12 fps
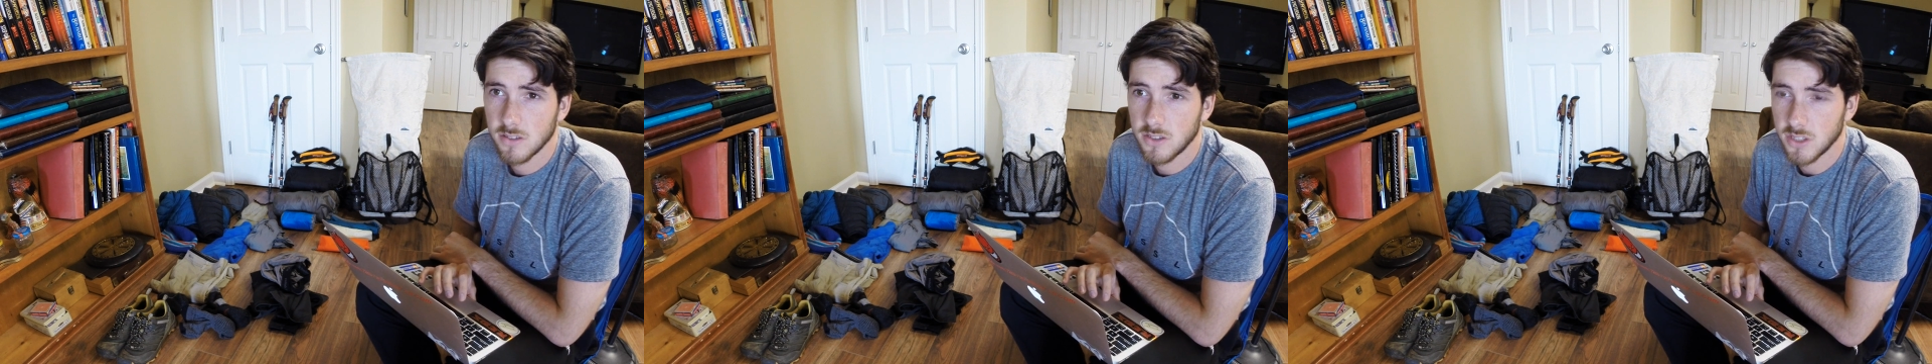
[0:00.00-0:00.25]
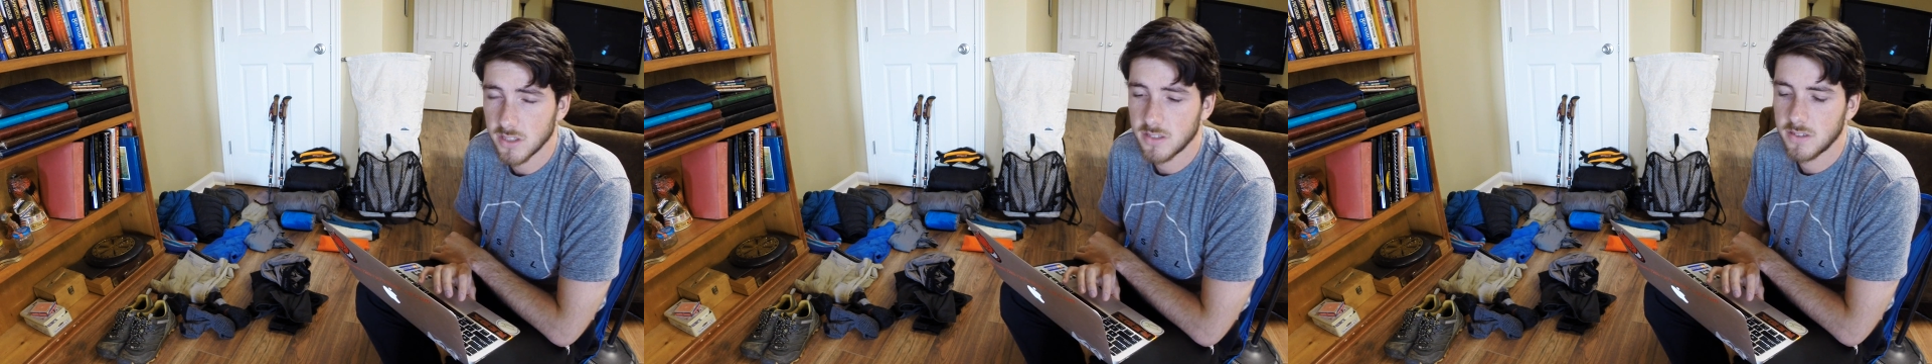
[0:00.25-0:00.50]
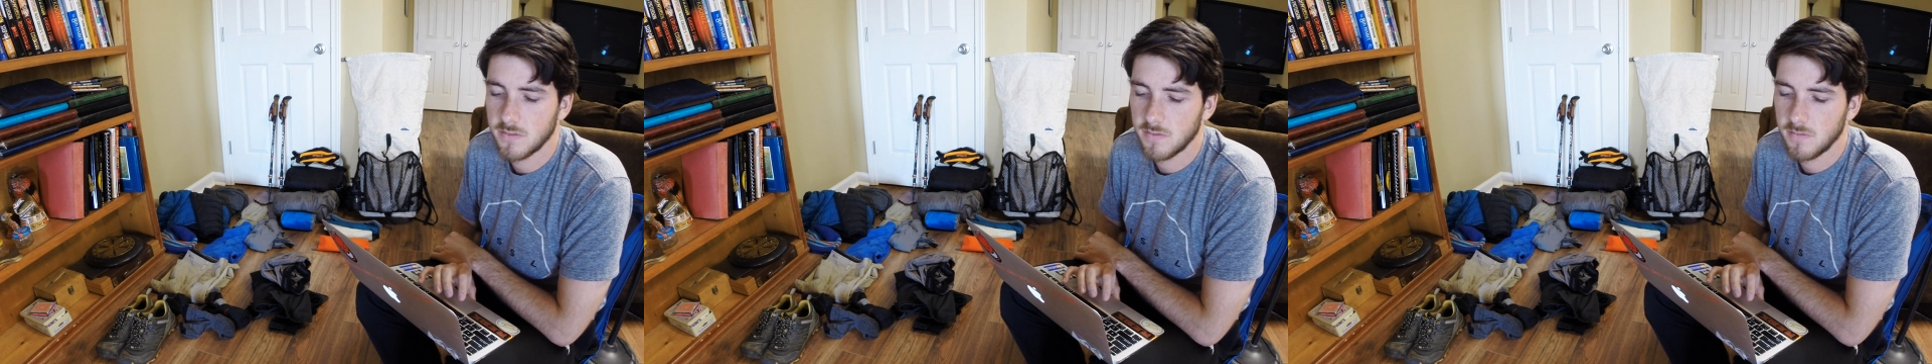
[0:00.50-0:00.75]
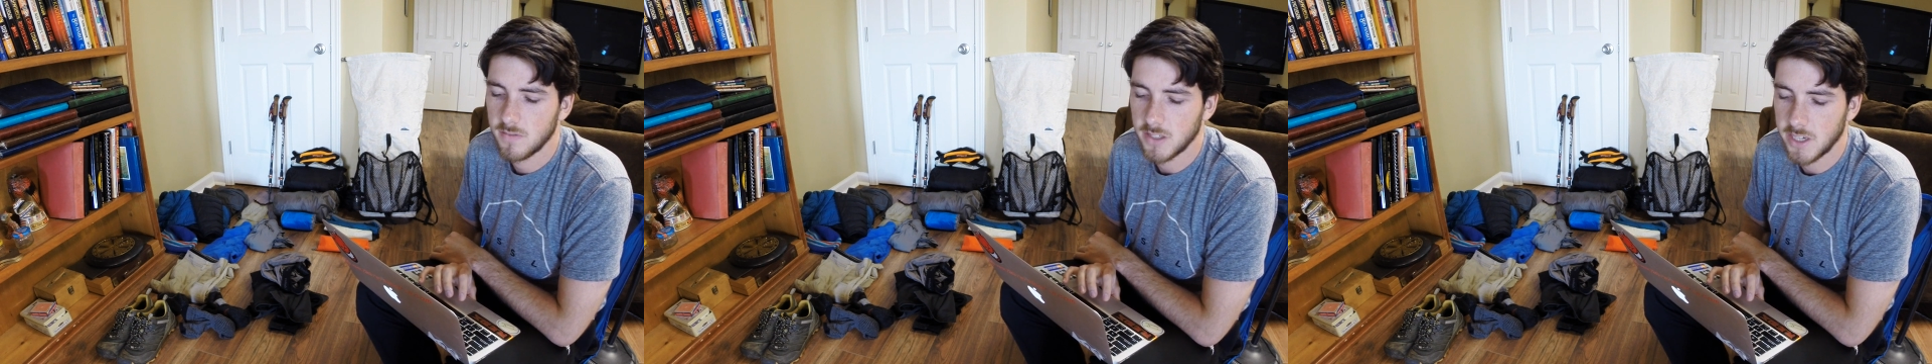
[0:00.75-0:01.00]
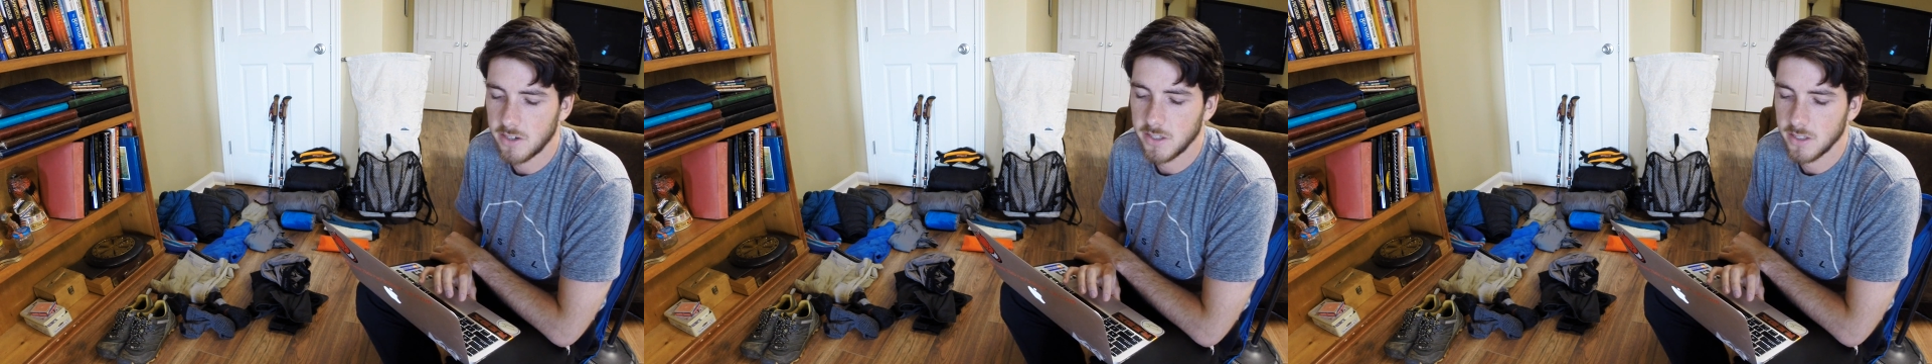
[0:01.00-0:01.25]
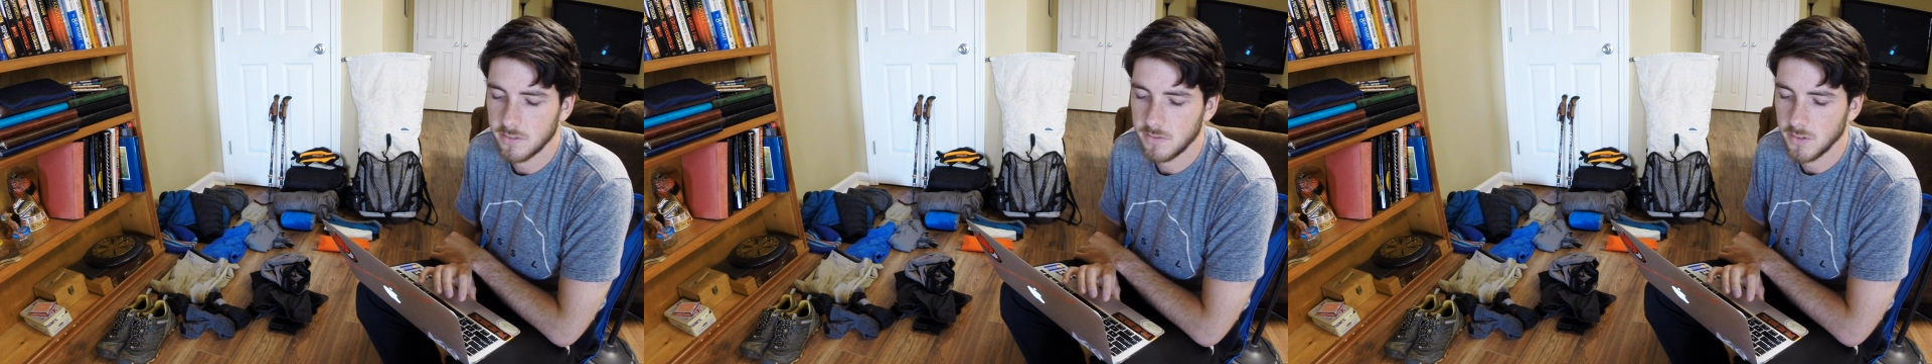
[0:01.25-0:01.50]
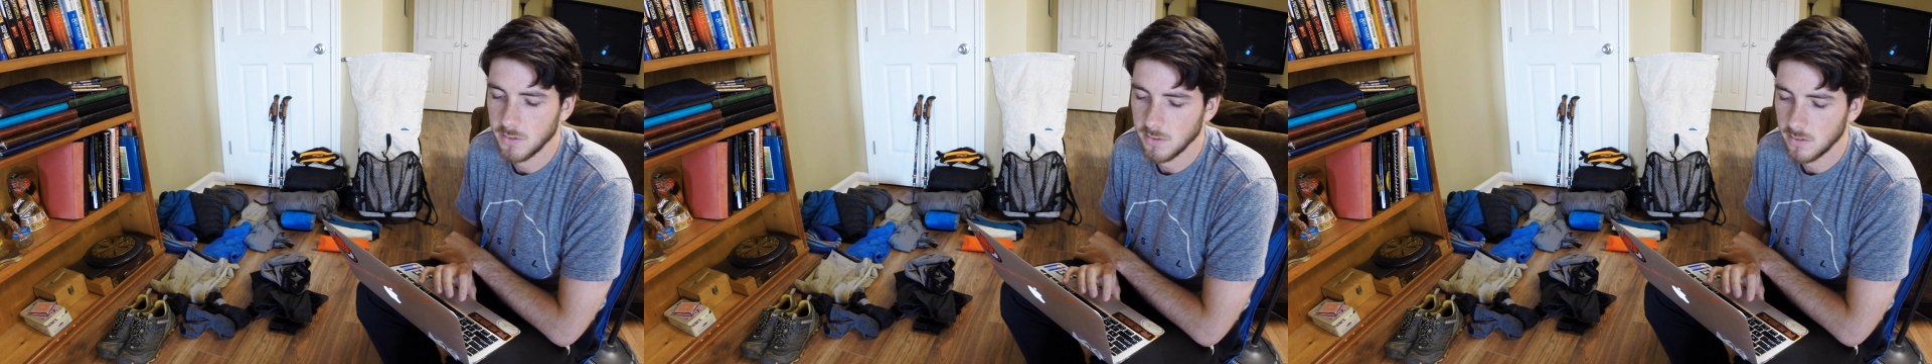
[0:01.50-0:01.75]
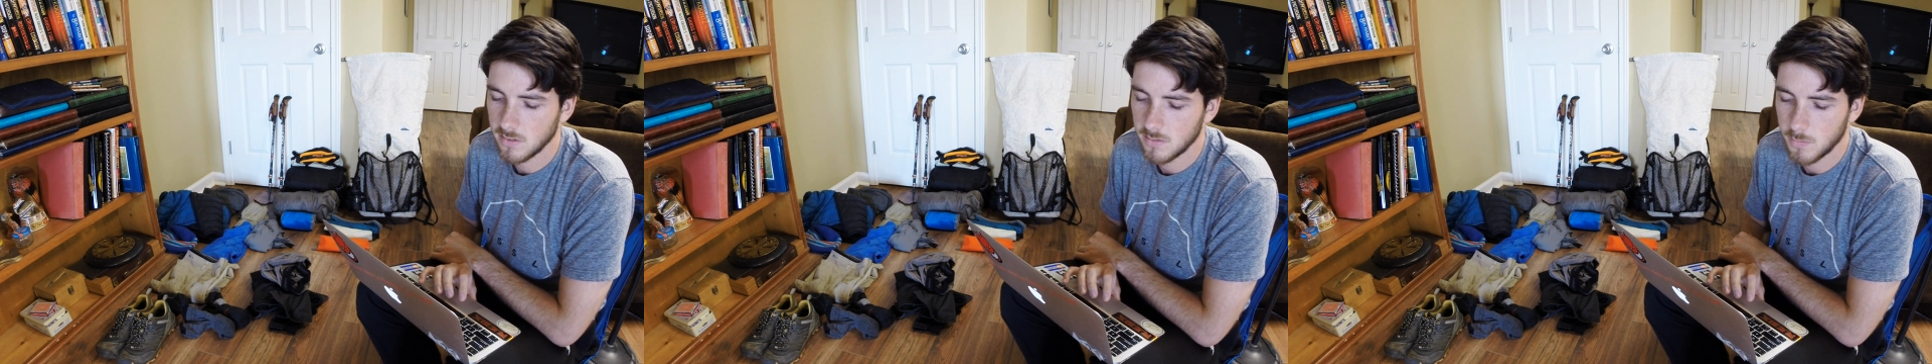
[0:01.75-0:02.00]
just to carry your food
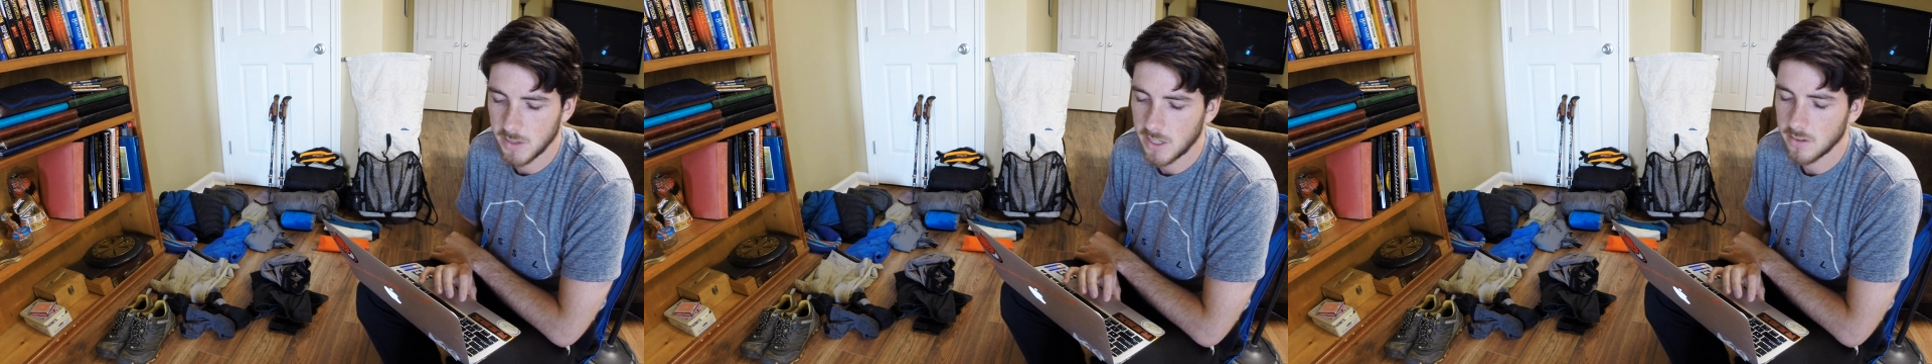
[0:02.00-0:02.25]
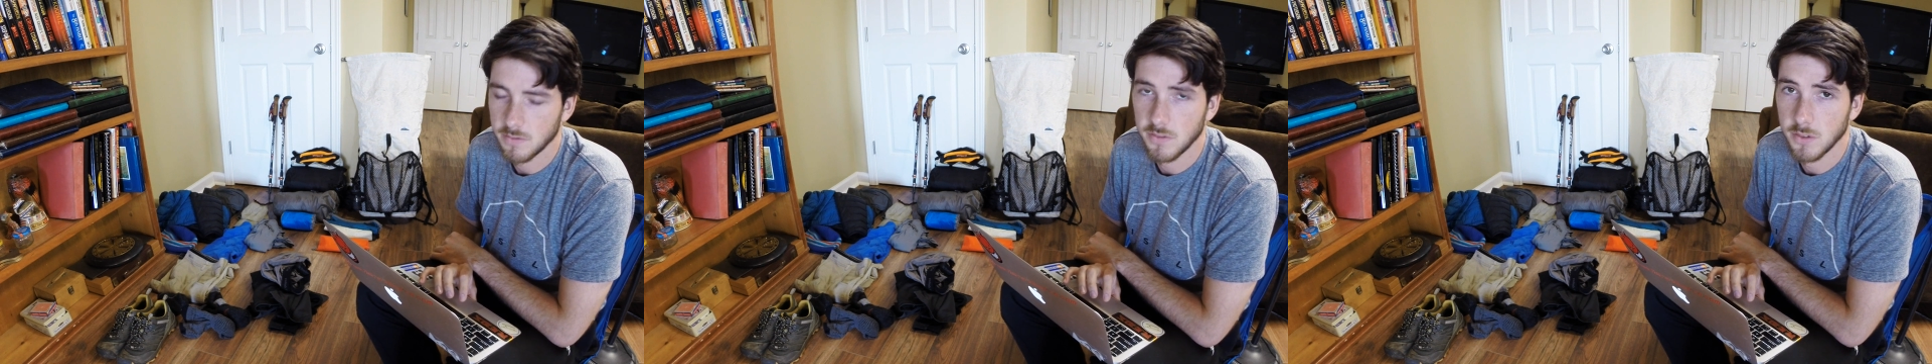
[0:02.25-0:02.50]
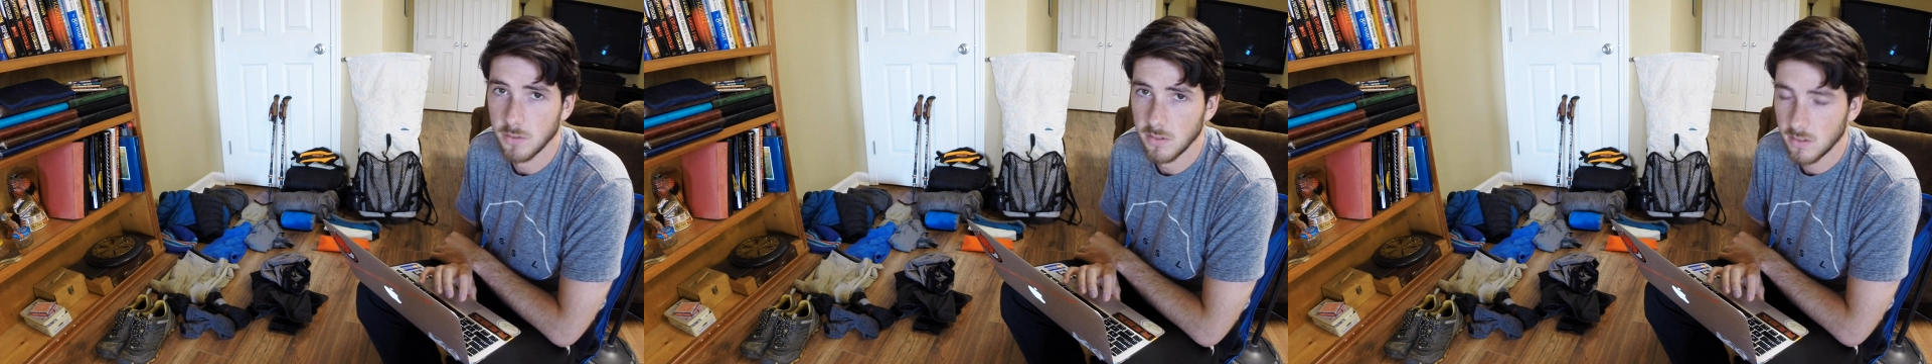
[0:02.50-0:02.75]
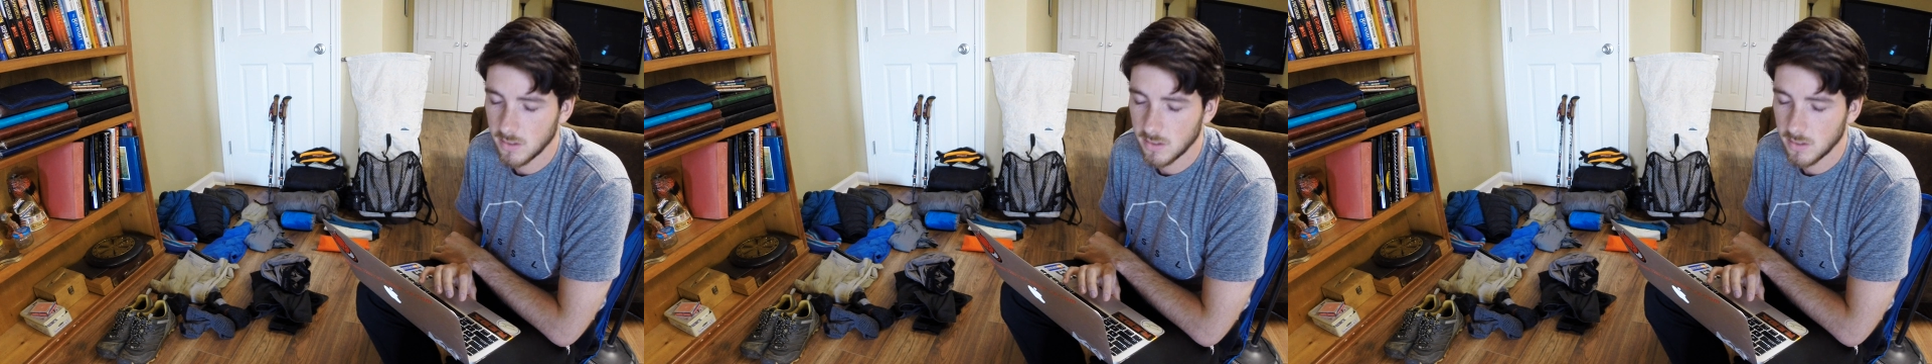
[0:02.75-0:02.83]
without the food.